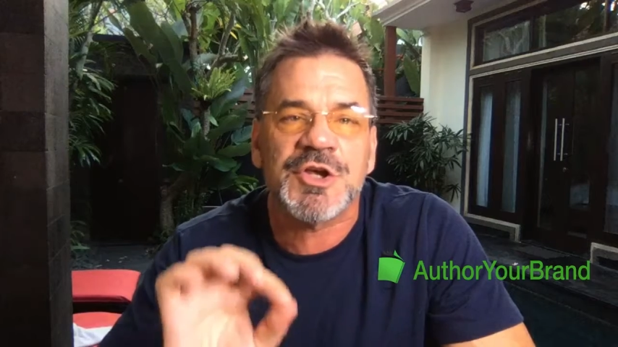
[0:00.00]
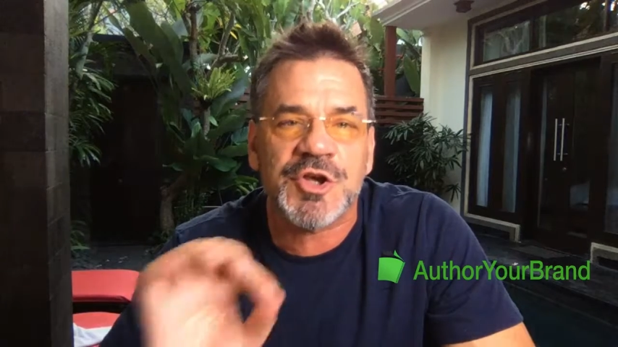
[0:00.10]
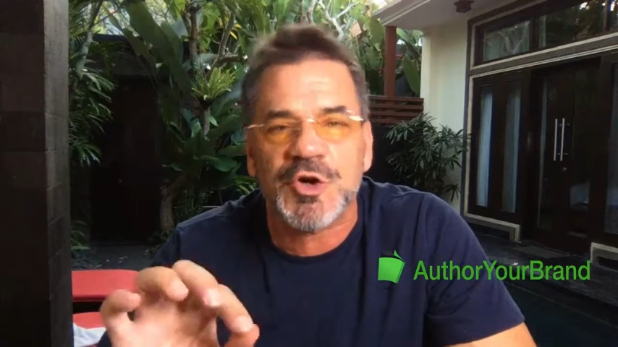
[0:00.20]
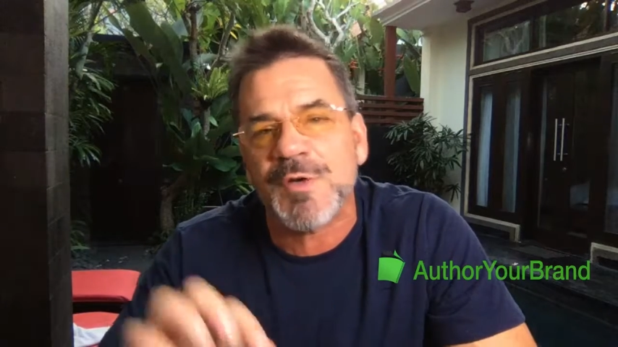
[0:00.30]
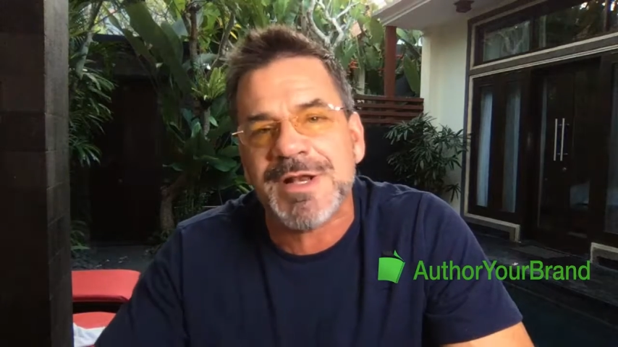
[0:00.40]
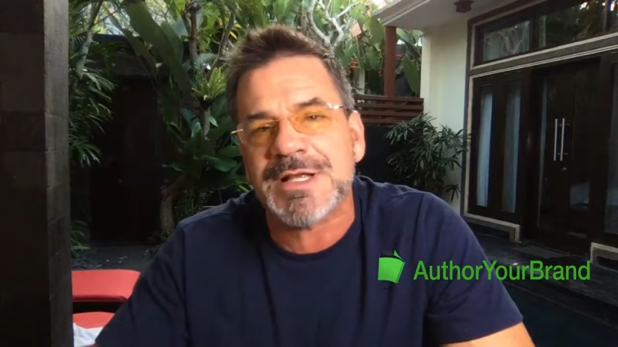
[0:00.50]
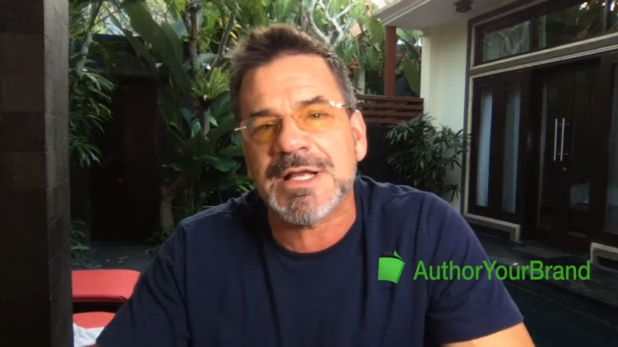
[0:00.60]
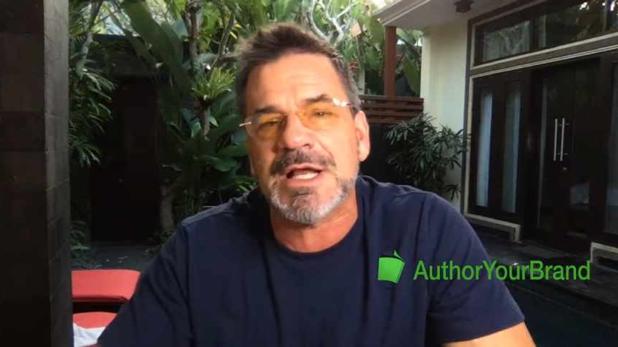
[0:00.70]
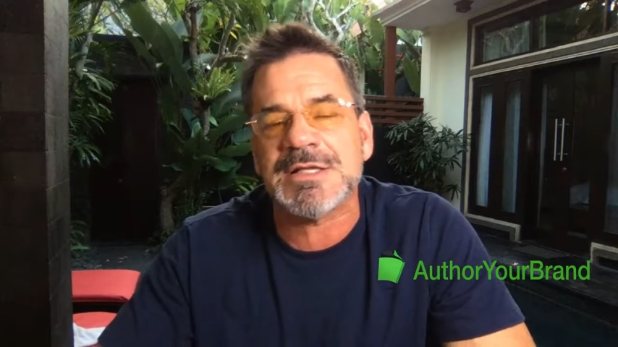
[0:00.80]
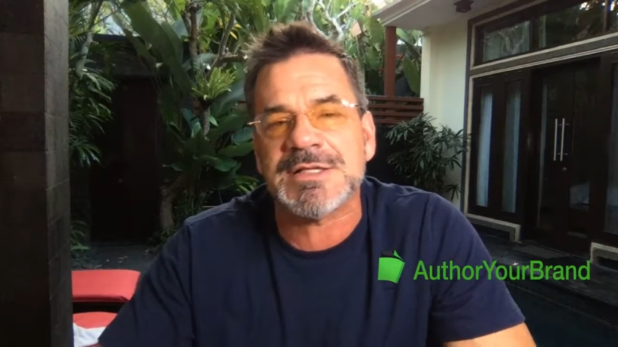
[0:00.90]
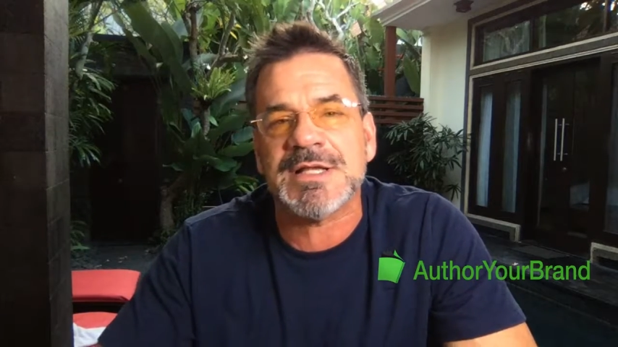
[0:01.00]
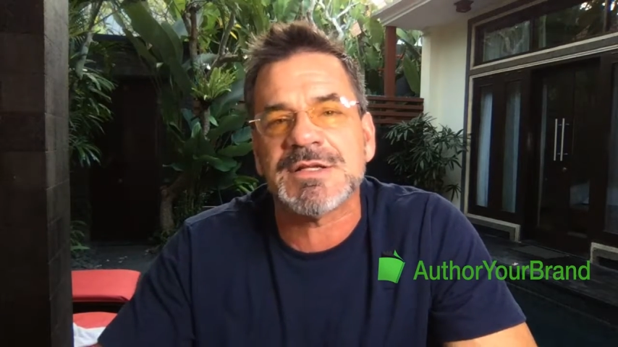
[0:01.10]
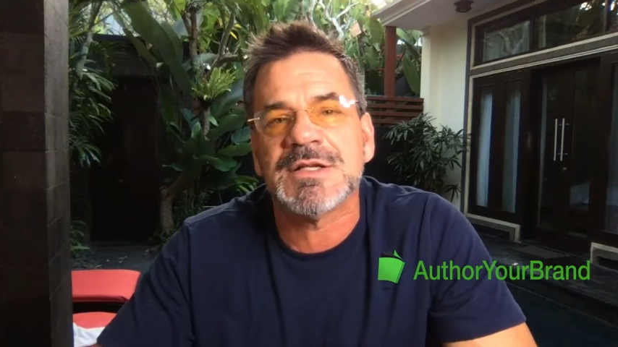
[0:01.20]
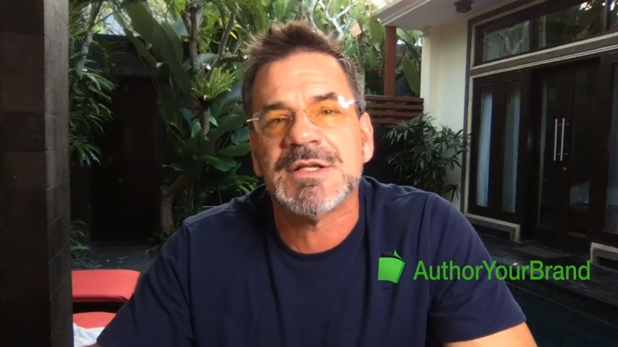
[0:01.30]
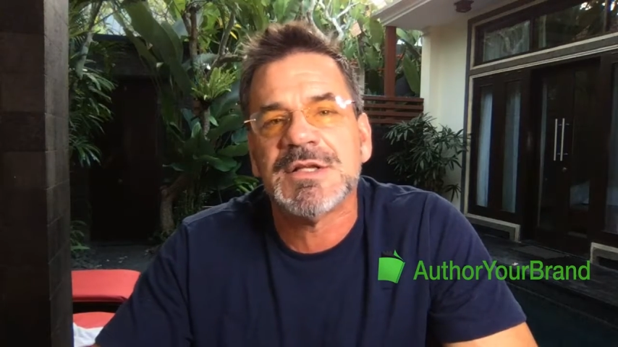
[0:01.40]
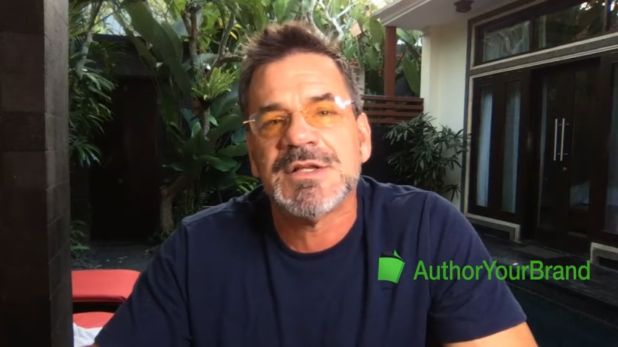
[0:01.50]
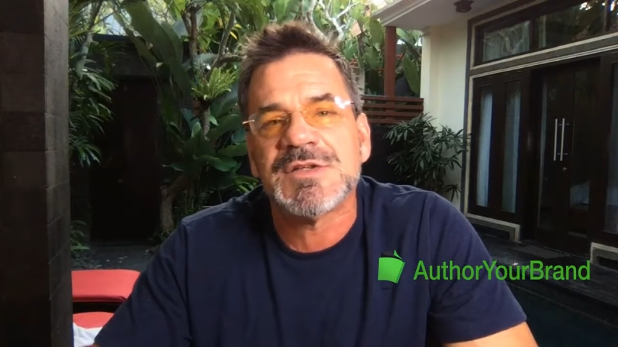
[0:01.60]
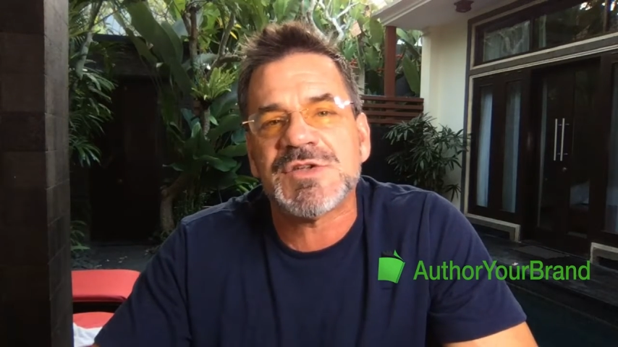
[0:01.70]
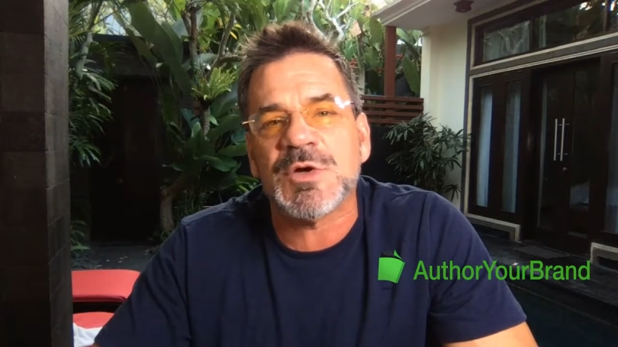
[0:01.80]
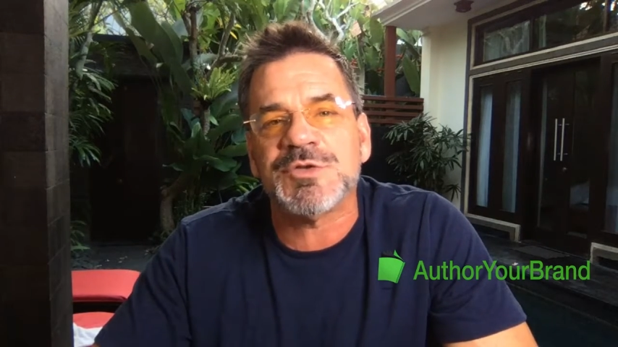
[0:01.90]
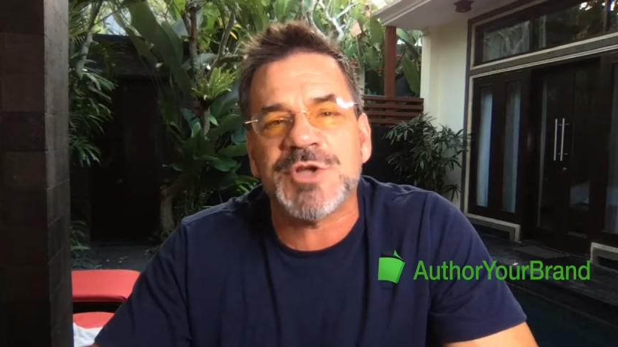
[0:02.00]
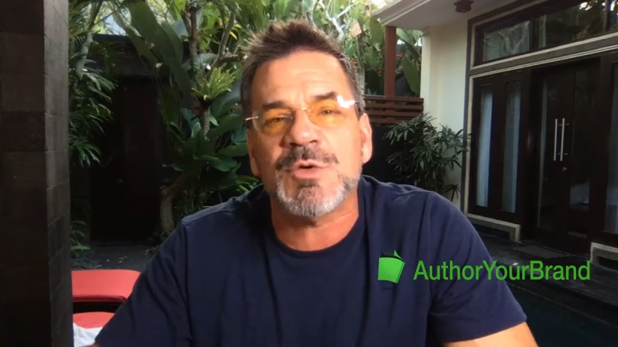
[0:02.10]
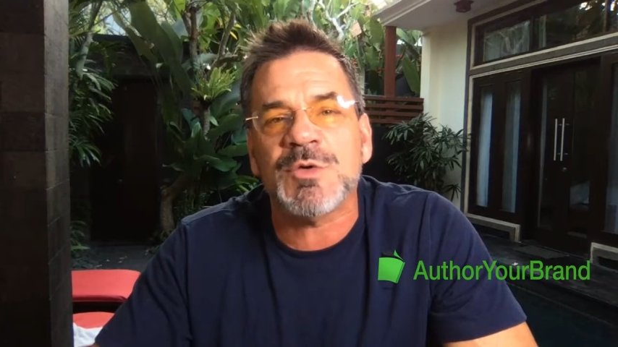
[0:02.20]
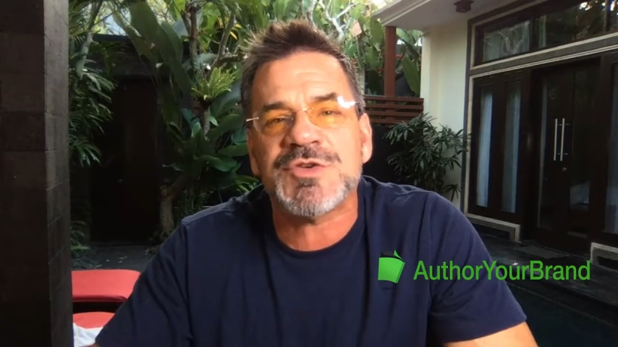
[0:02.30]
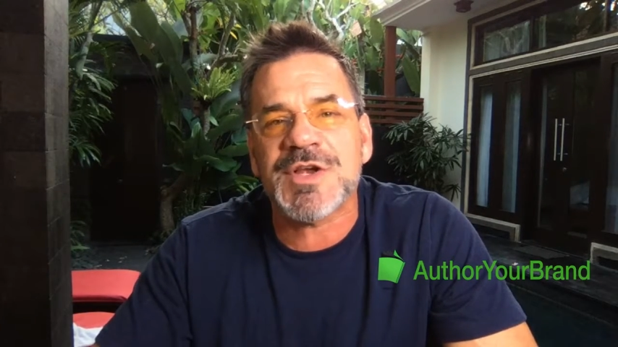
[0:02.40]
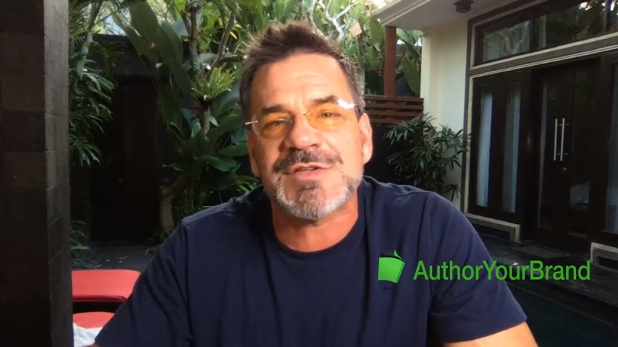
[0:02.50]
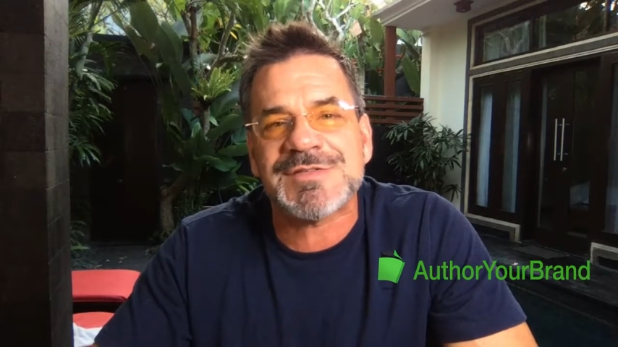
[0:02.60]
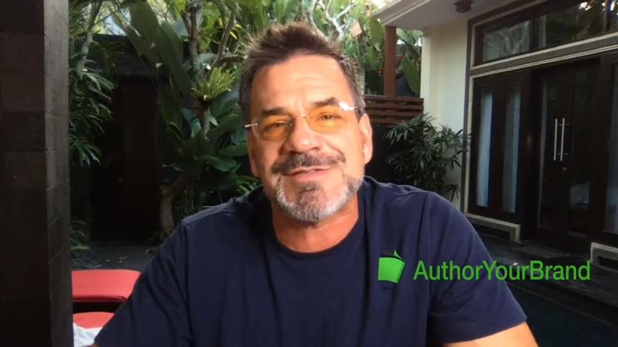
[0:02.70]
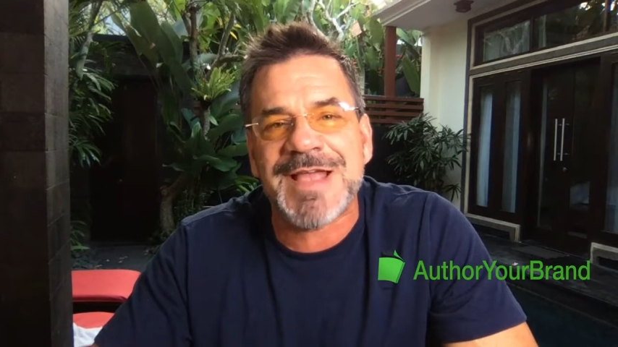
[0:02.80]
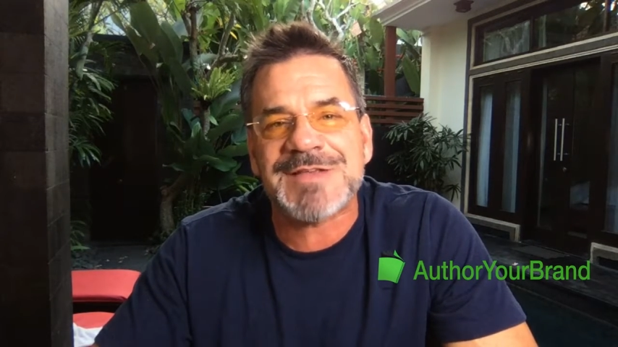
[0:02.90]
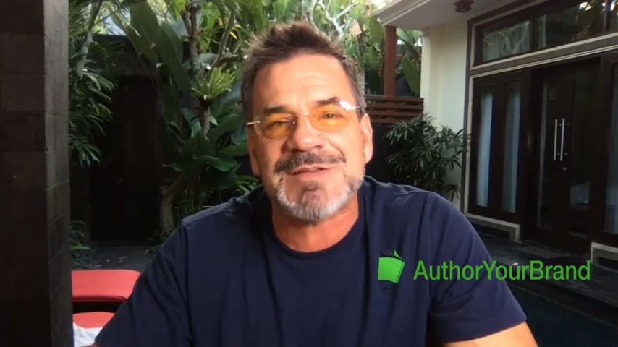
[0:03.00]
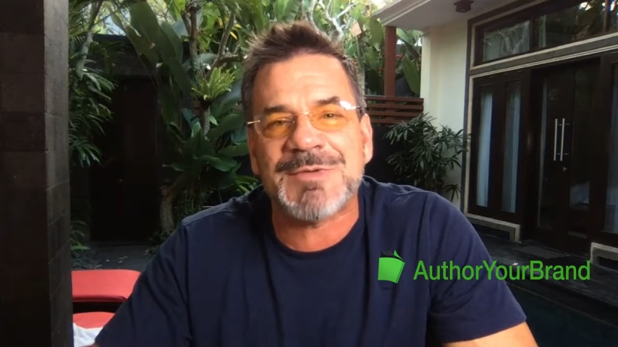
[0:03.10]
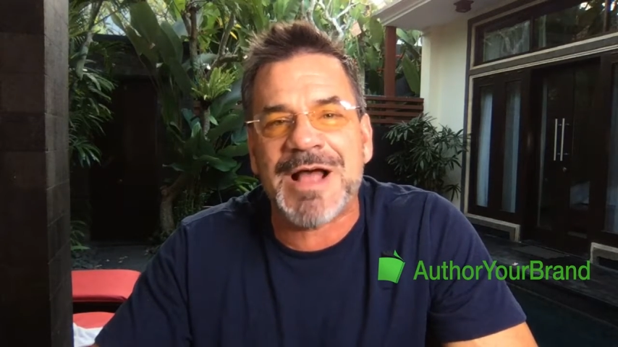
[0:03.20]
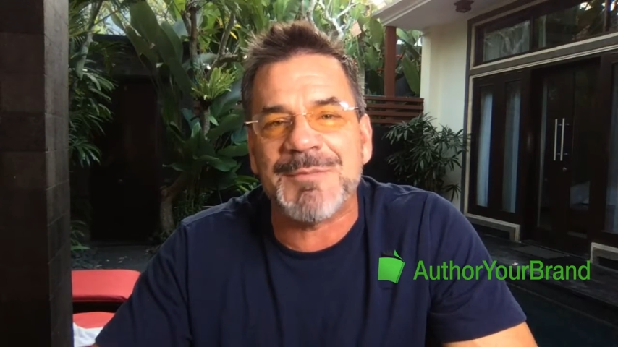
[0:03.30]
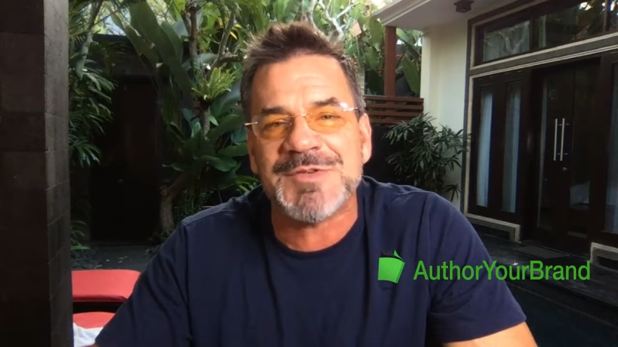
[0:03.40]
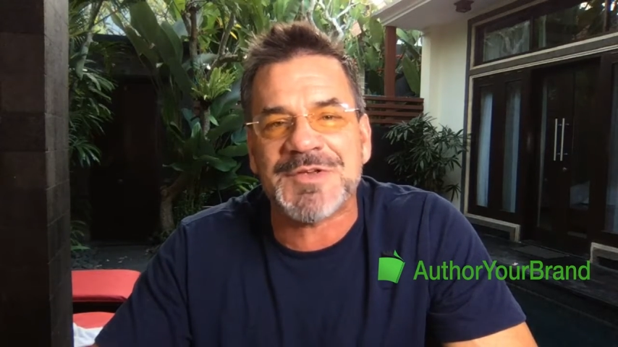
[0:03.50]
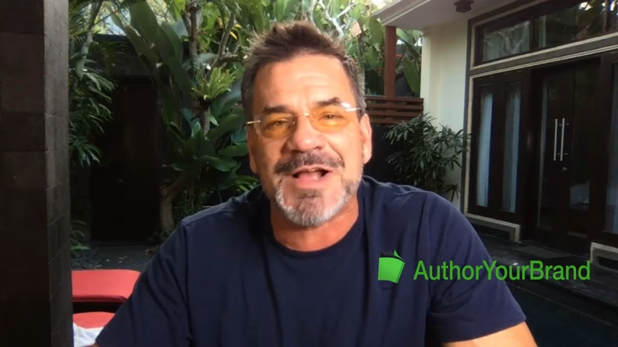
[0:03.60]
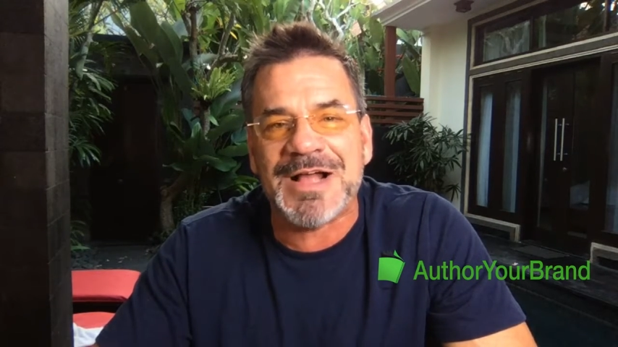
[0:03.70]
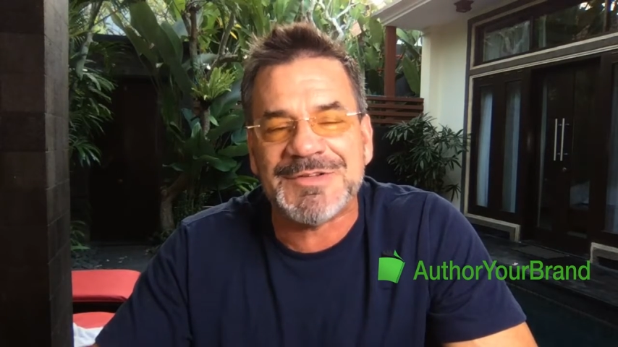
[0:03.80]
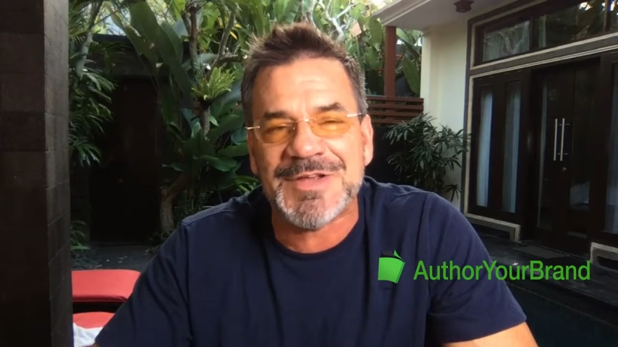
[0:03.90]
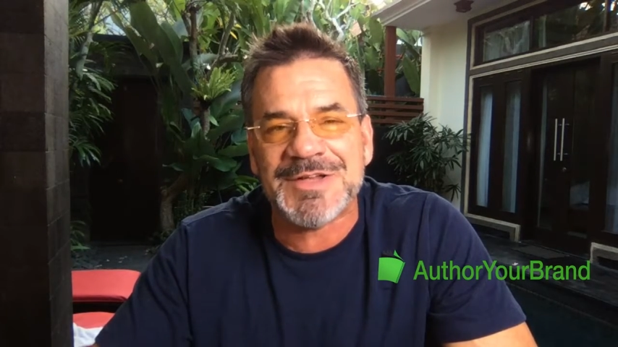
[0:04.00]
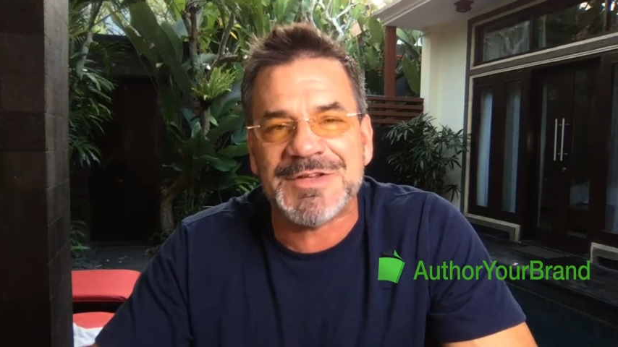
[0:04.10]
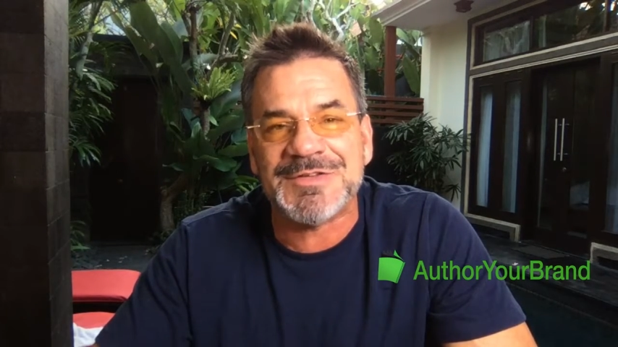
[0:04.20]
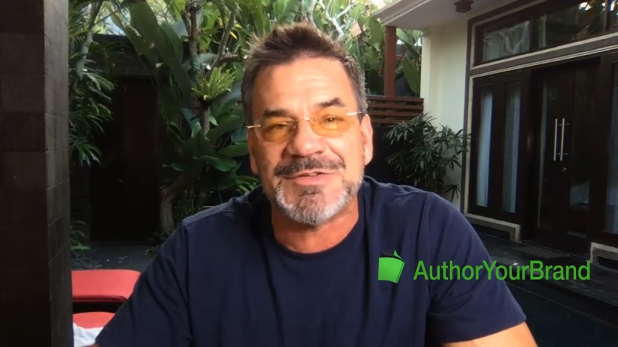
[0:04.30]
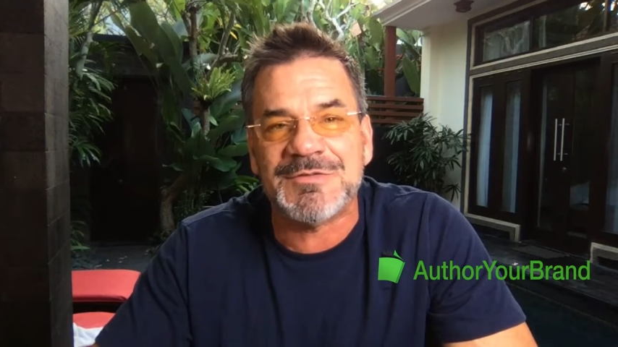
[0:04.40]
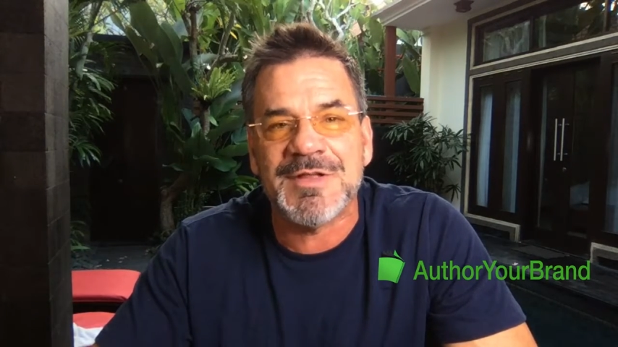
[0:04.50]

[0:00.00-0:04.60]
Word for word: curated content. So don't just take some piece of content and,